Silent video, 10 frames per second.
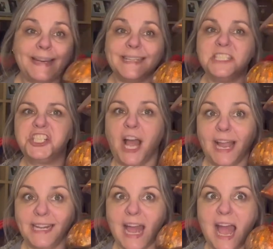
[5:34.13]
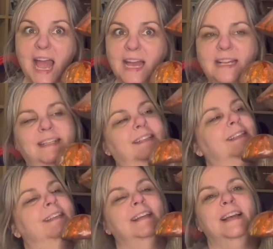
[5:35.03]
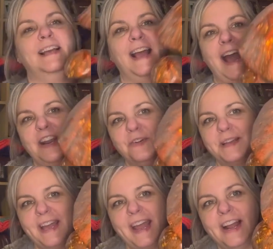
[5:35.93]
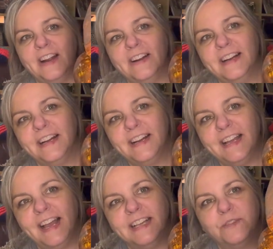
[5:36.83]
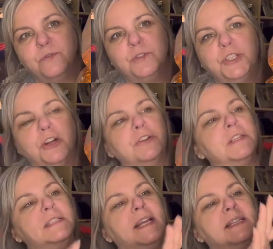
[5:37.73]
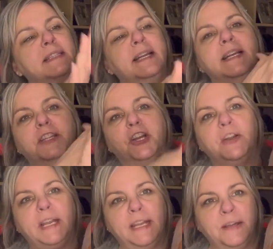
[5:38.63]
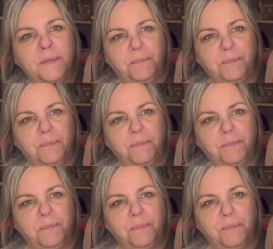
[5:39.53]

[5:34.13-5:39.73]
in China. I don't care. It's dusty and dirty.